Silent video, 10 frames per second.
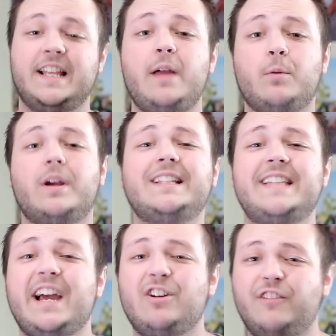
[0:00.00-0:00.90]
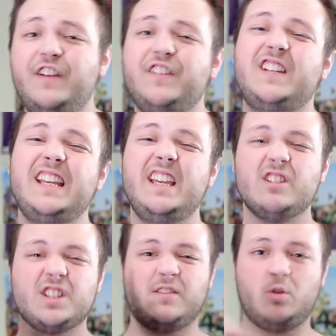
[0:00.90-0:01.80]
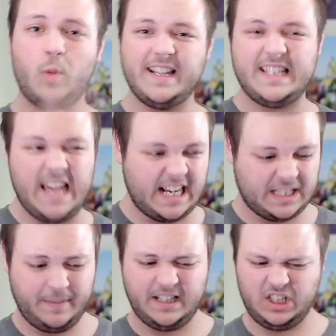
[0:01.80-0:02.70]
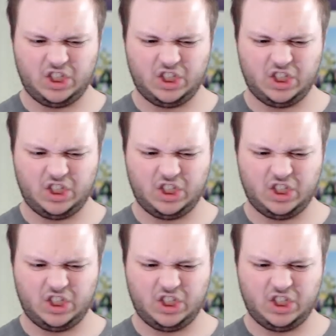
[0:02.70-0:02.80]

Today we're gonna tackle 50 years of crazy X-Men